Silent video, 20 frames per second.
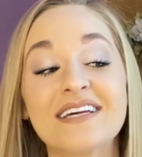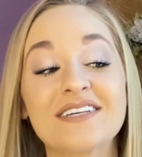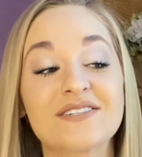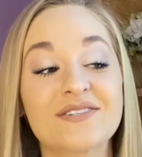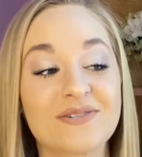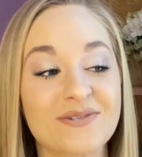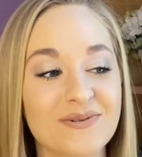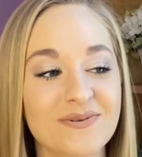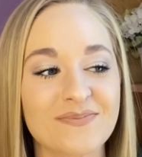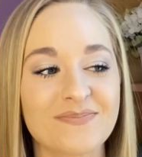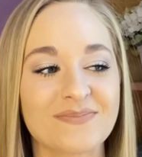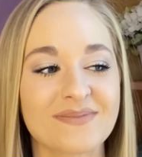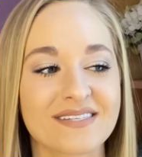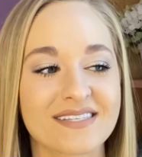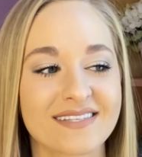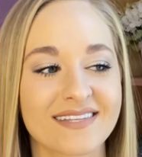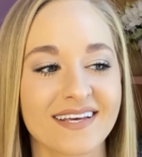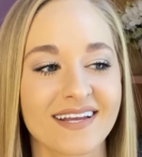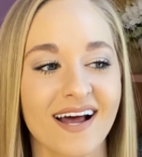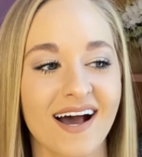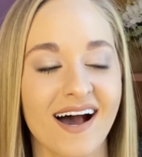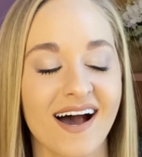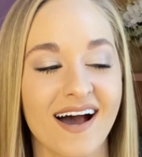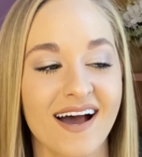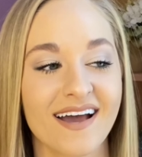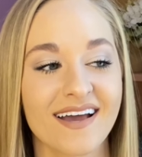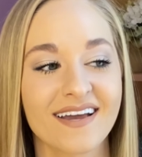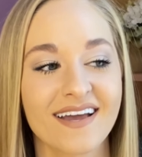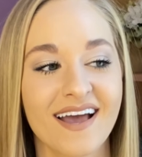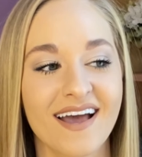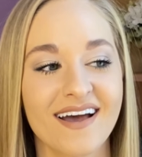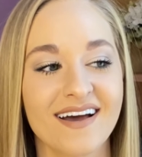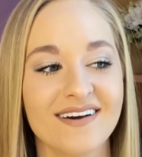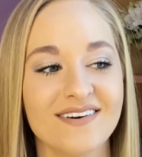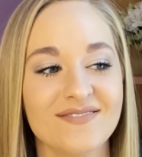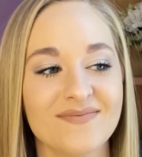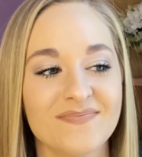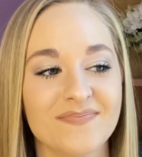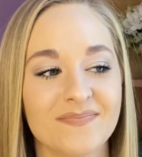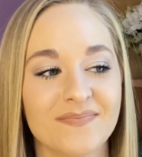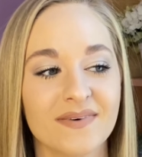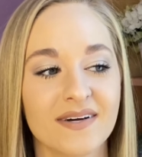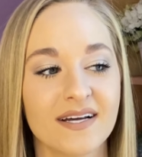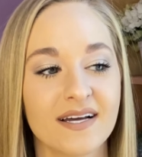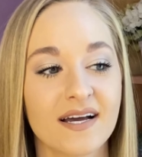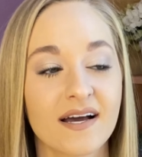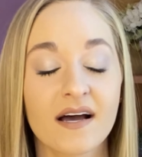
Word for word: assumes that I am